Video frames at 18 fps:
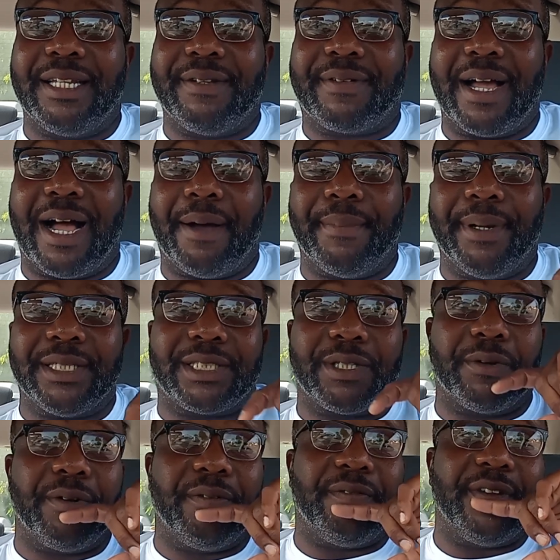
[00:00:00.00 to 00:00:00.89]

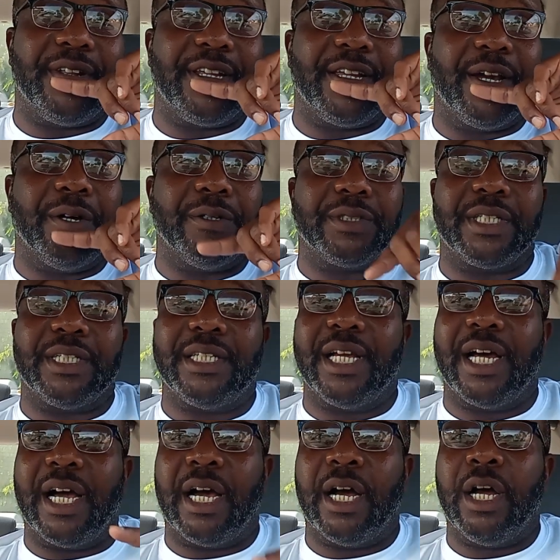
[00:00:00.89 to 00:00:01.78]
comments on the videos, and
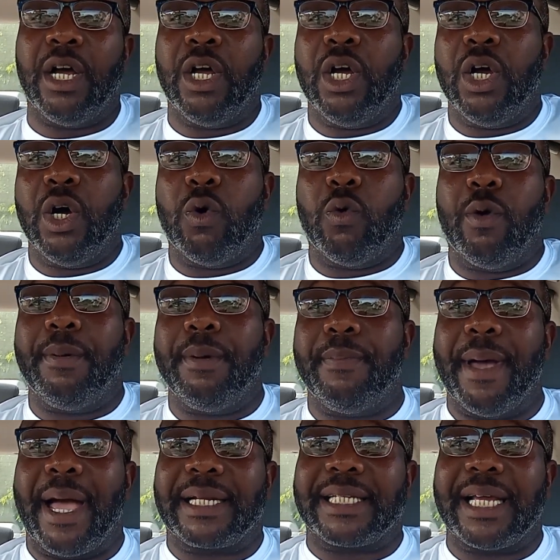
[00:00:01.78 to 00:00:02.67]
we'll be
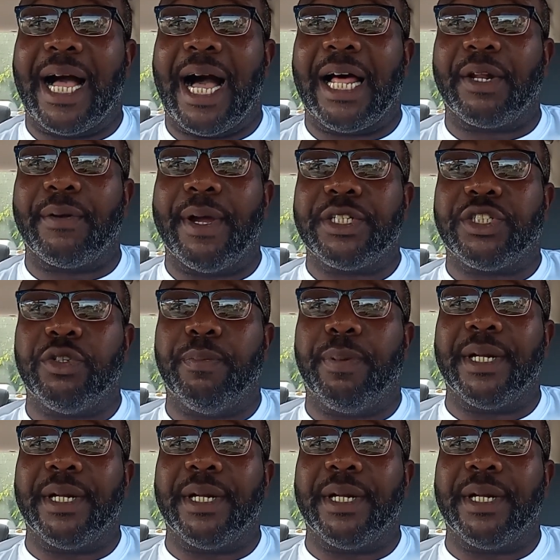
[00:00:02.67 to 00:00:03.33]
back to holler at you.